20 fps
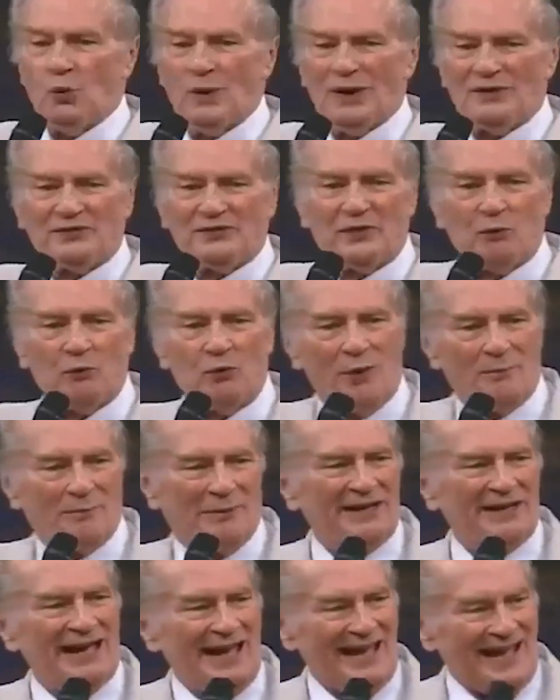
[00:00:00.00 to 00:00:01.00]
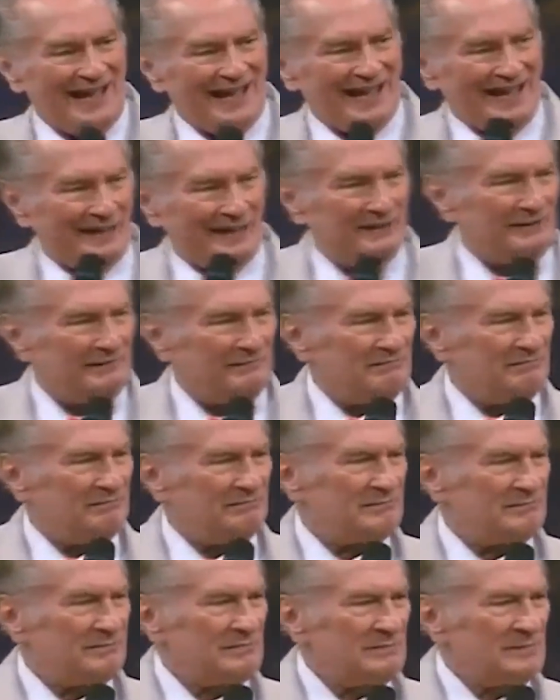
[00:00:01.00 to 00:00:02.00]
what the woman had
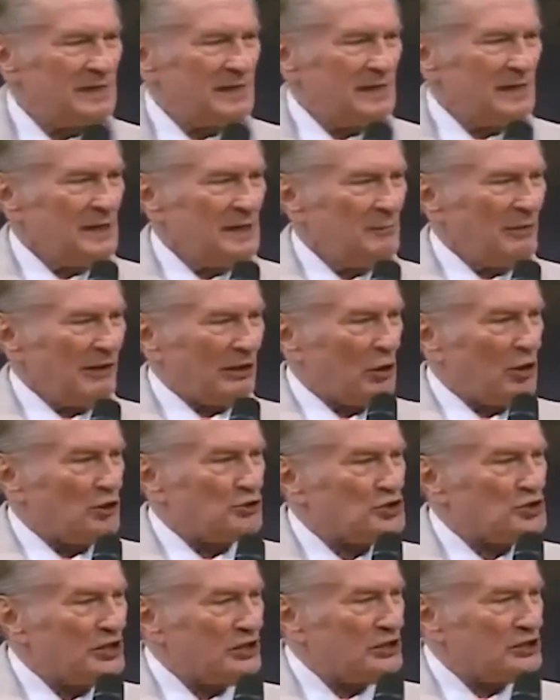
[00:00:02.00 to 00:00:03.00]
because she